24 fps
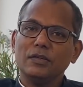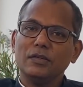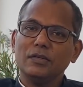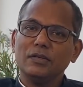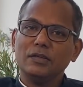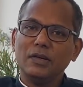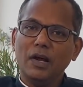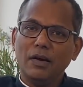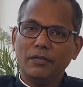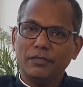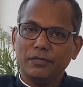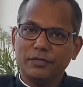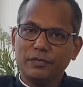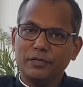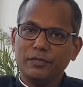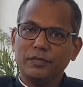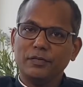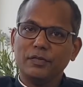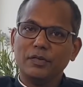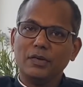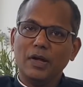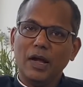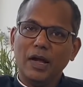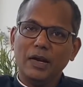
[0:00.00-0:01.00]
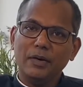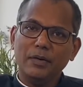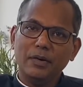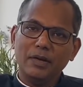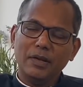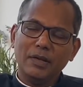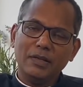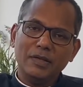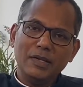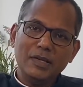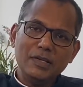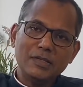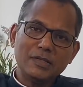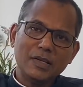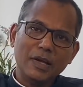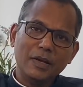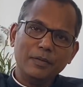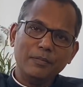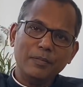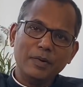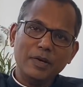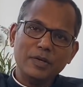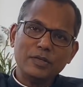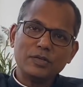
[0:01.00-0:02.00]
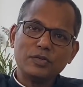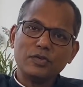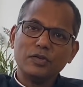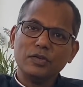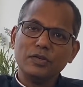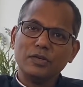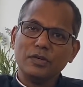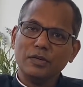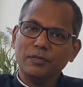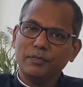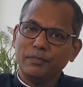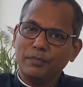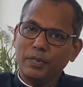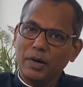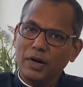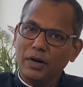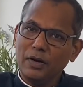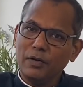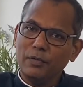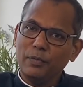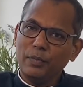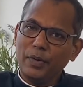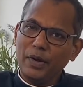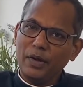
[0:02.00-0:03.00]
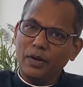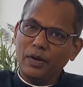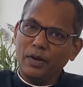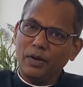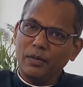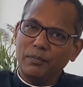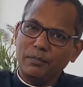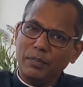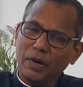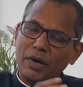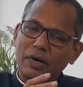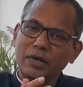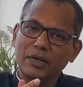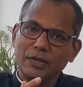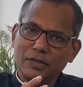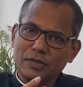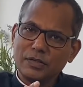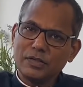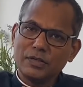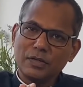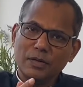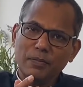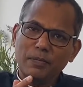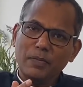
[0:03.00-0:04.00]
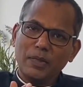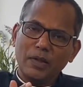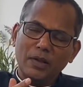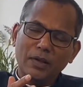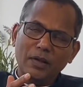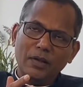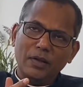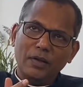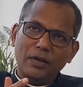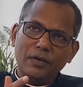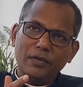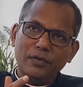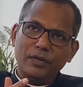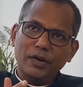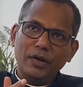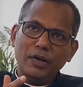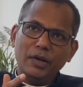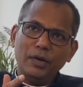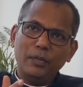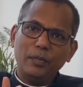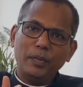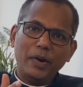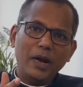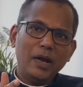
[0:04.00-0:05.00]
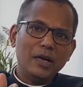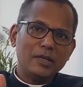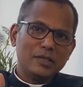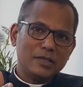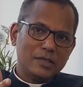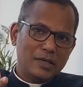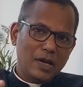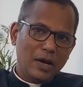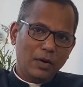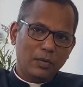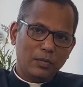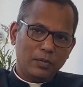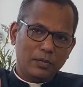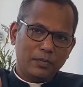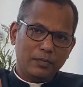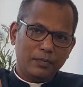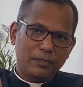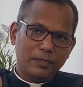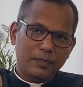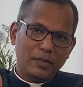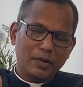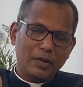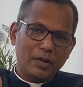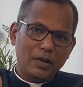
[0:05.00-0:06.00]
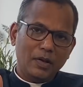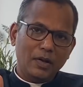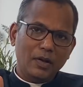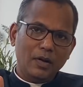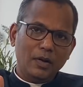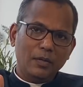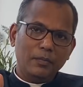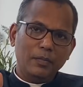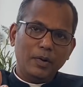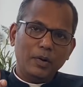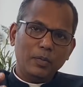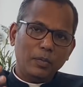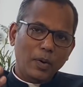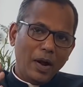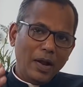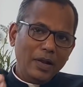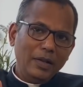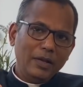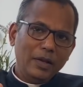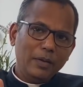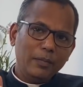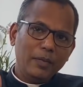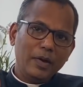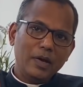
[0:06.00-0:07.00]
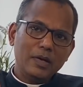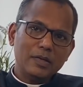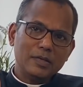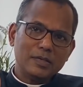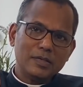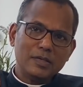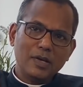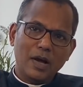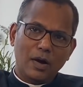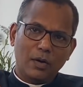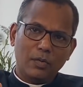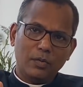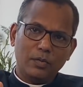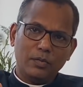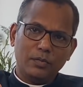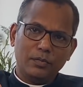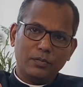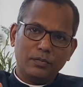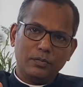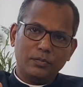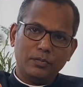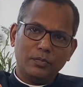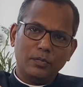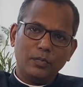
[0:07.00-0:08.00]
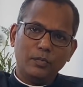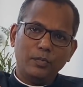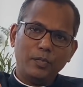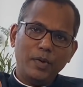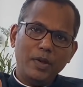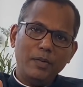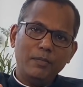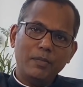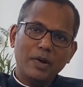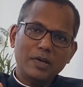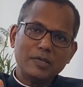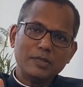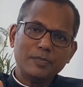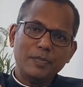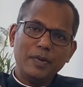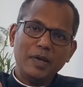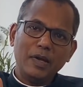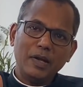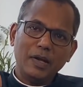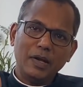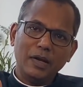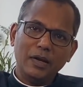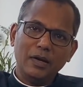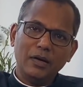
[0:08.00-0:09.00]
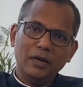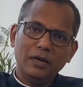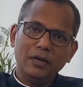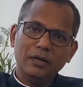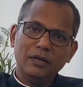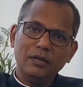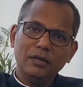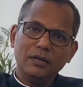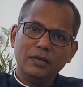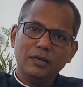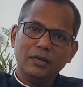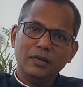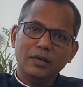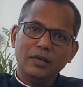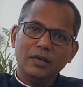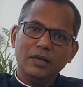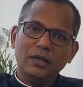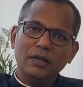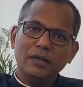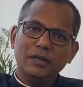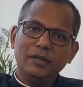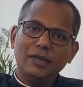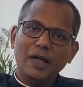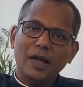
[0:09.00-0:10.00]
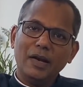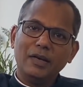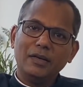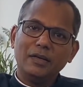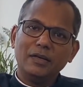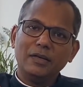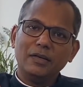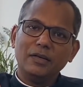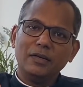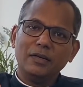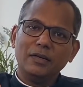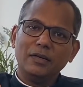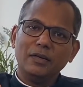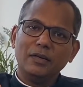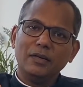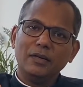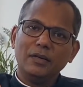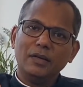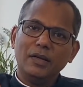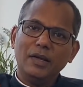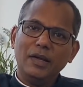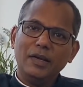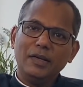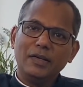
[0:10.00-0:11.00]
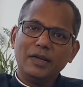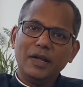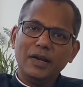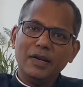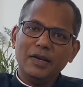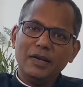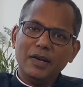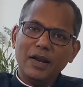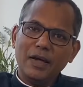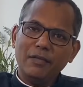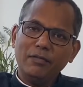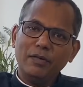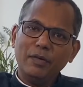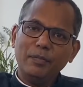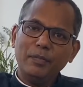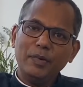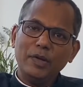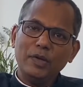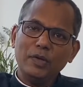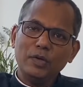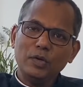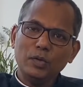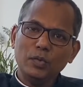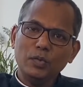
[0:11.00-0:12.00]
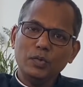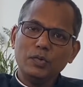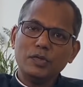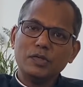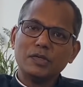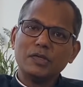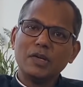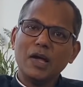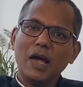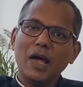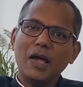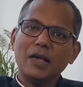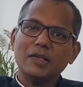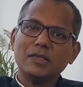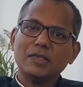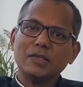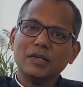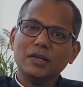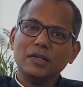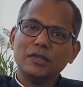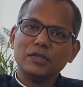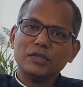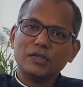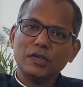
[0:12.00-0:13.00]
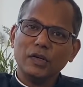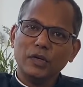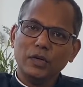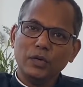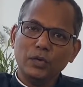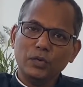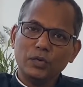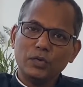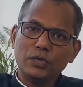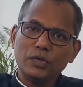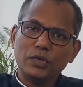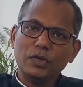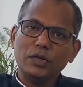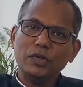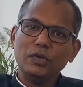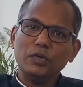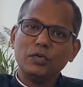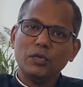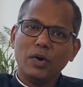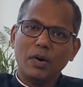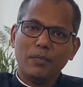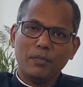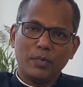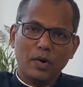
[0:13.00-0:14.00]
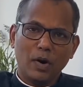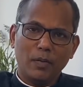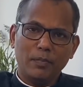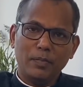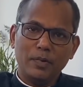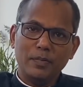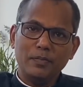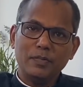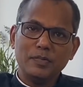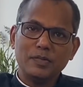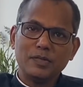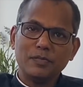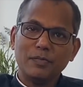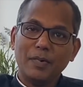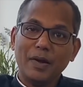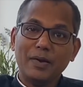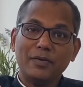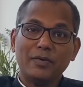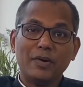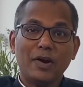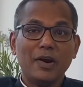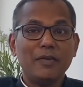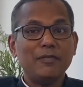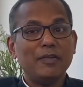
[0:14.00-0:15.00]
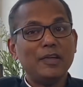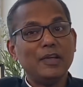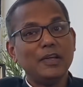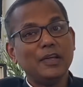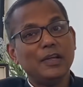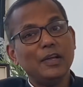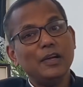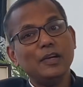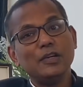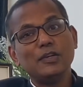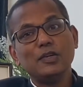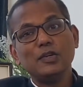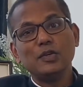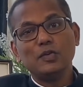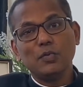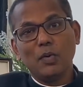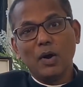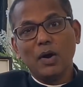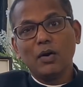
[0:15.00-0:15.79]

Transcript: tough. And these administrative burdens really weigh us down. But while they weigh us down, we must be clear that it can never be used as a solution to our problems by driving guilt into our